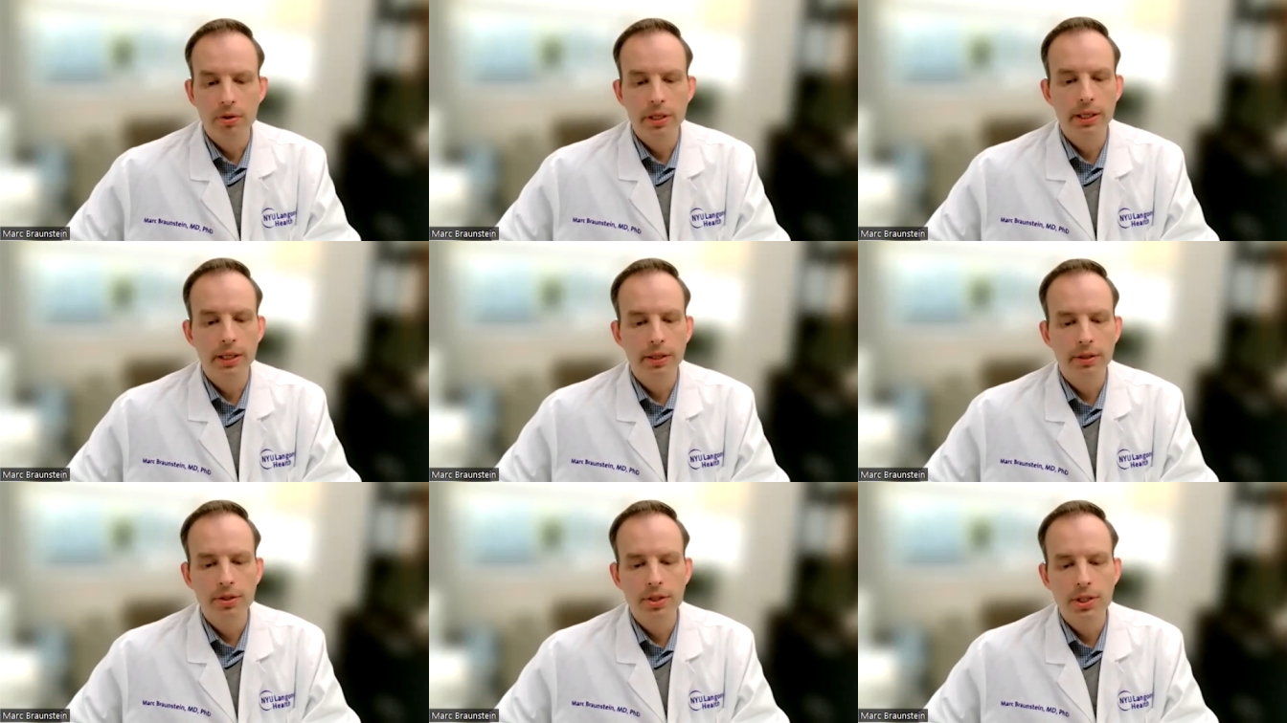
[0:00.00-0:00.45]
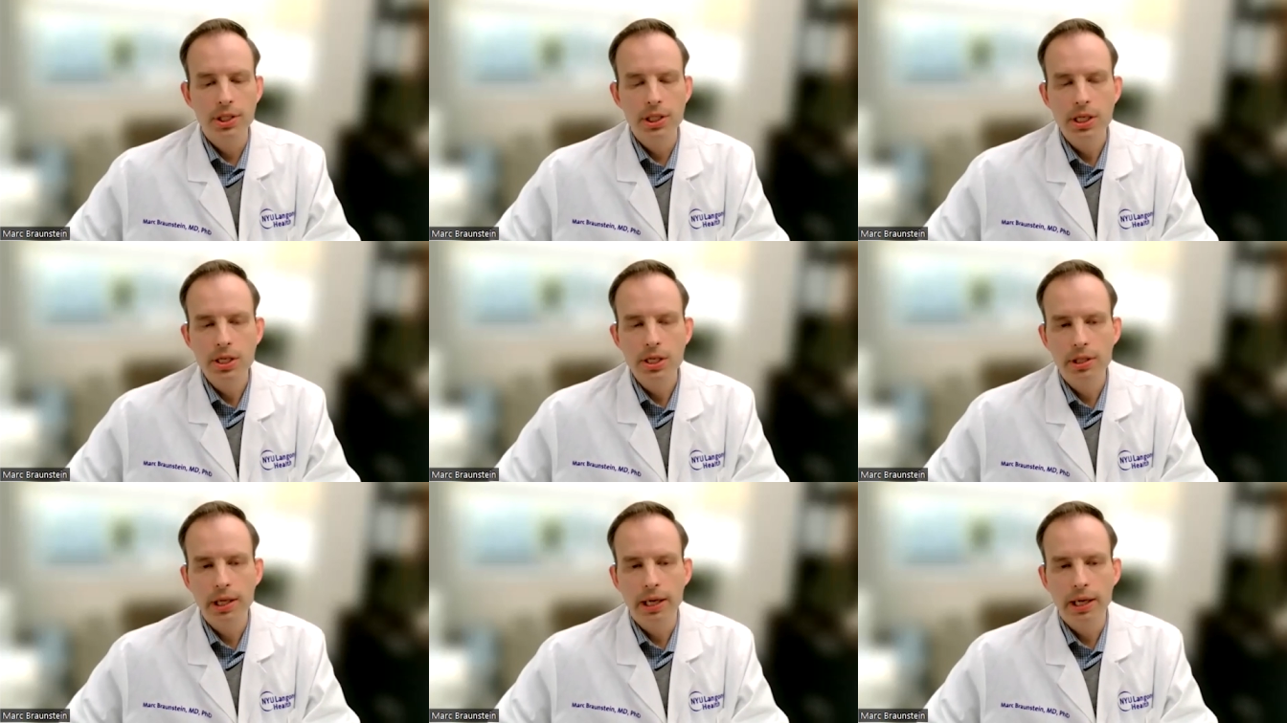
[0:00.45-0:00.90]
in a
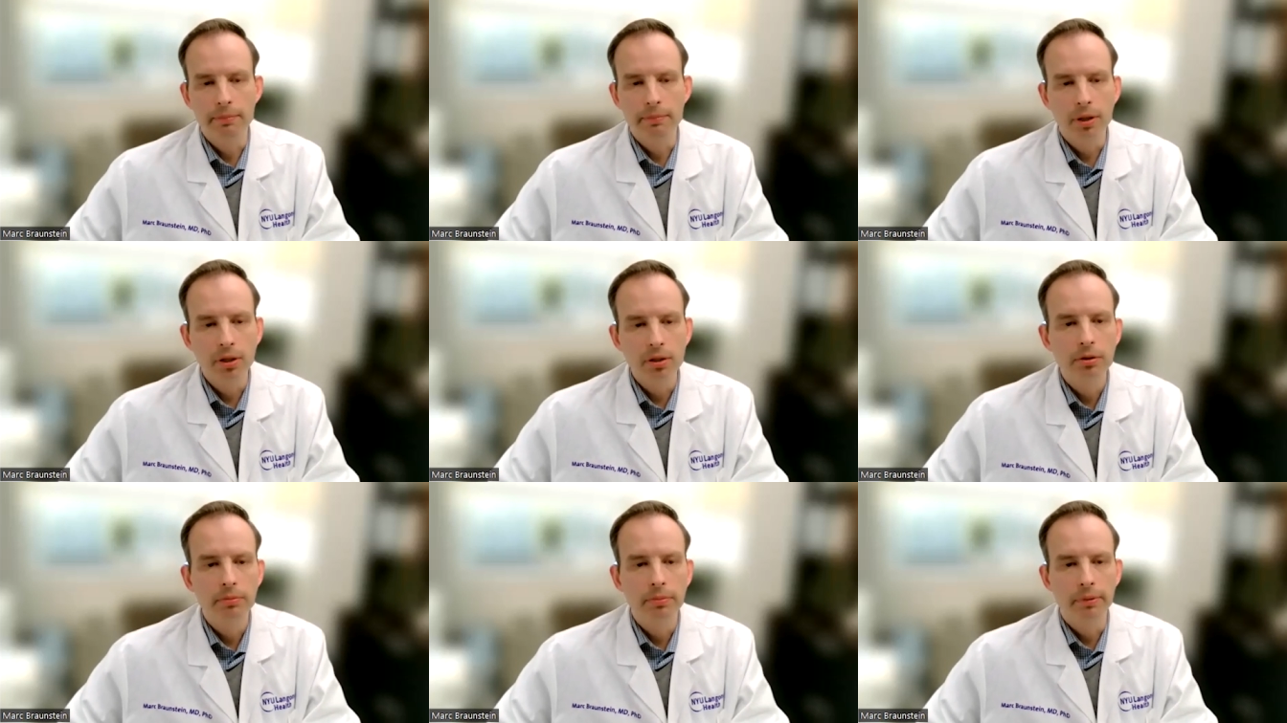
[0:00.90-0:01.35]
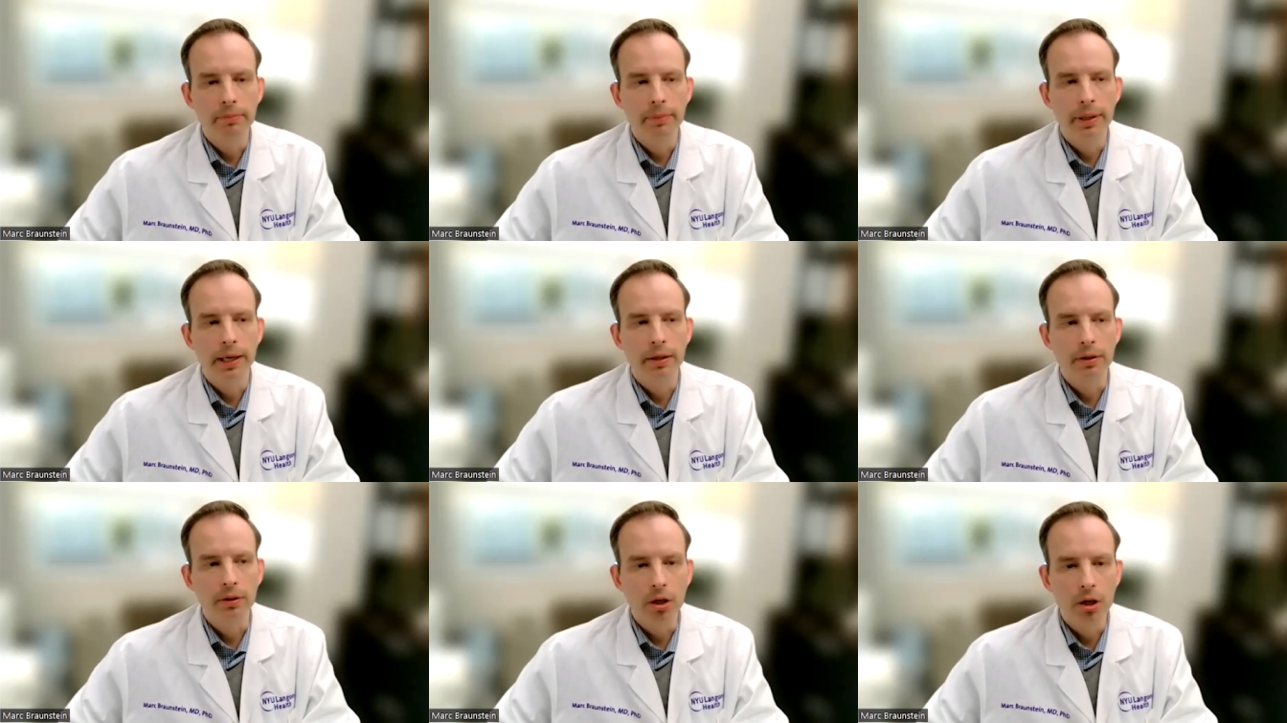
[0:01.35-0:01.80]
disease like multiple
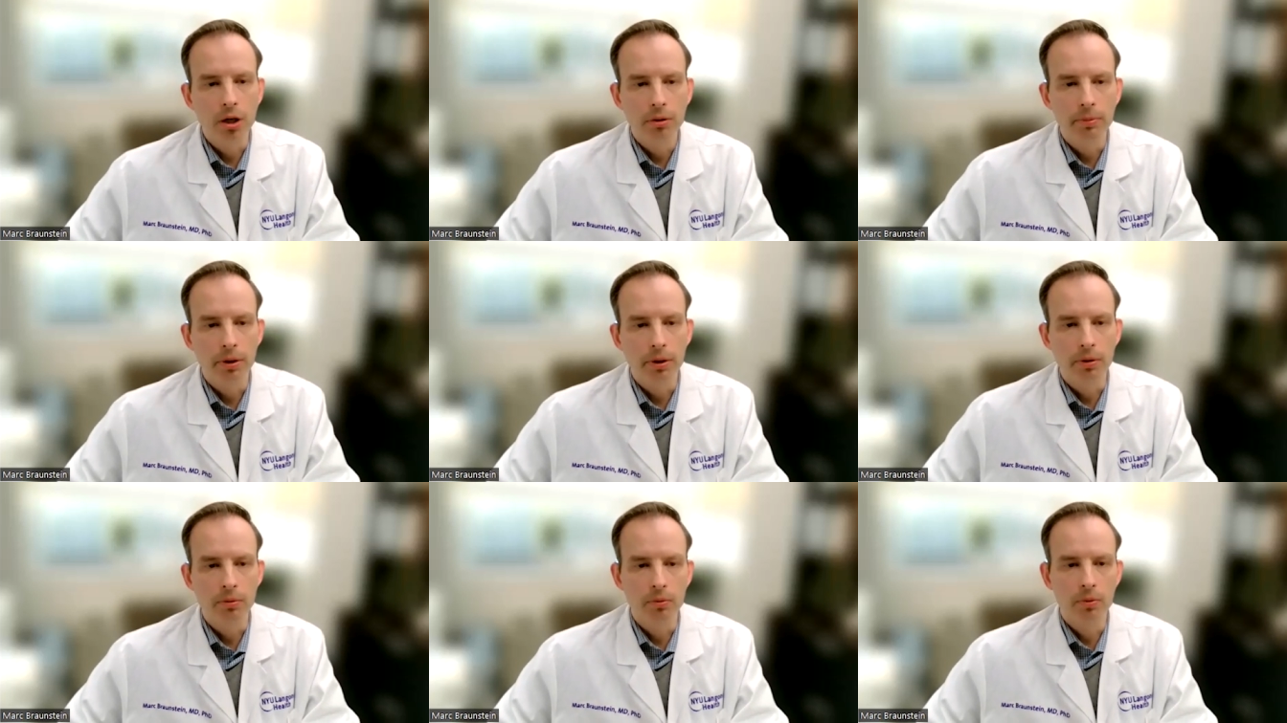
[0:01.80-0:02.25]
myeloma,